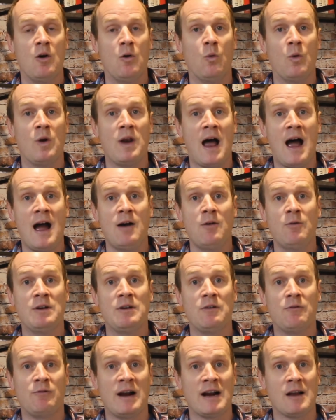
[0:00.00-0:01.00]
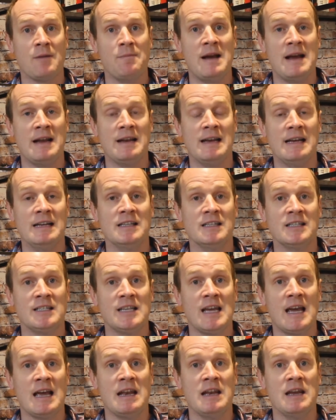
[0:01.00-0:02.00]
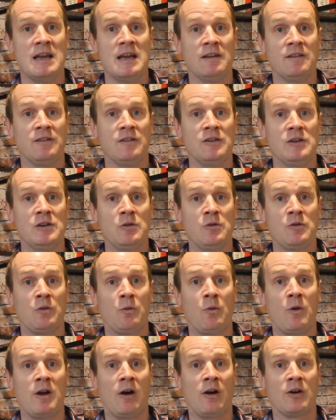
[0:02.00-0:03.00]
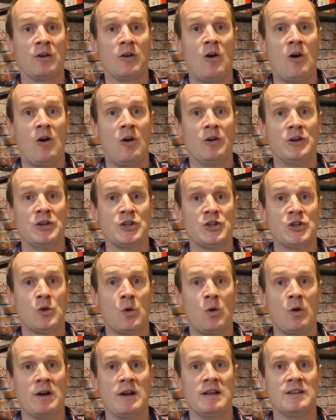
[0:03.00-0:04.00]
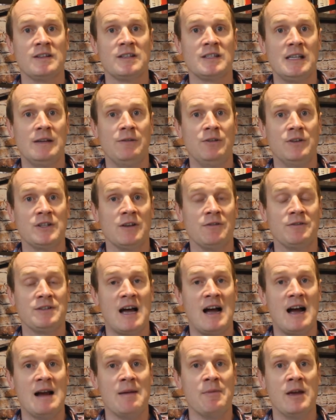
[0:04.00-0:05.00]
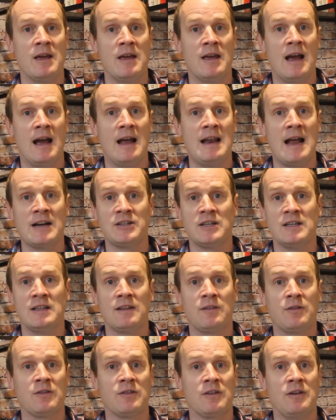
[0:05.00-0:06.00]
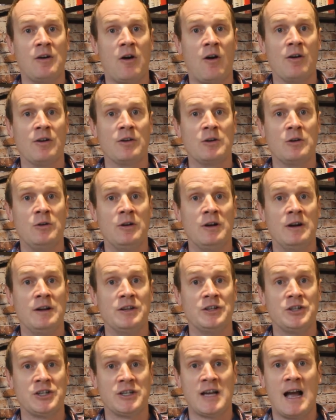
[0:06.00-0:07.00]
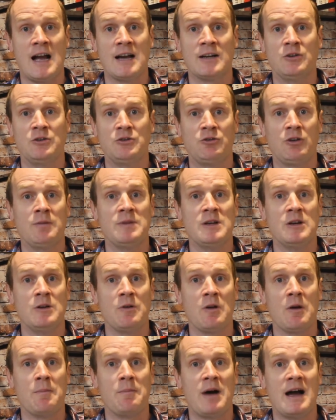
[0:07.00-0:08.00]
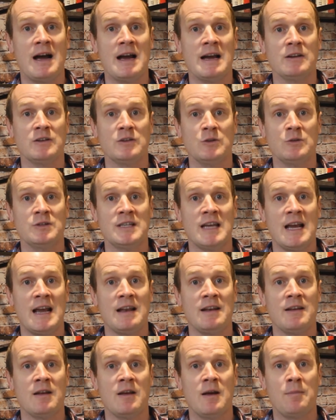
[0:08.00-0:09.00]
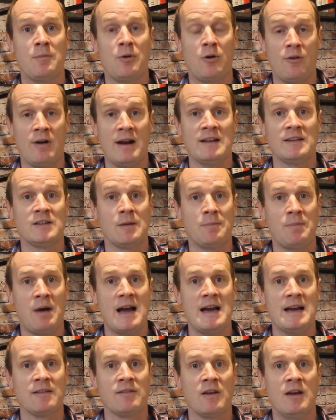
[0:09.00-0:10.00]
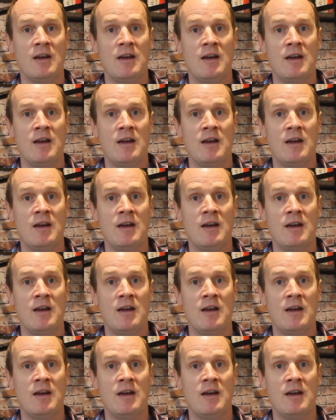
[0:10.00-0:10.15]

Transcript: What I would recommend instead is to use what are called short slivers of time. And actually, this is an article in the Chicago Tribune by Suzanne Perez Tobias,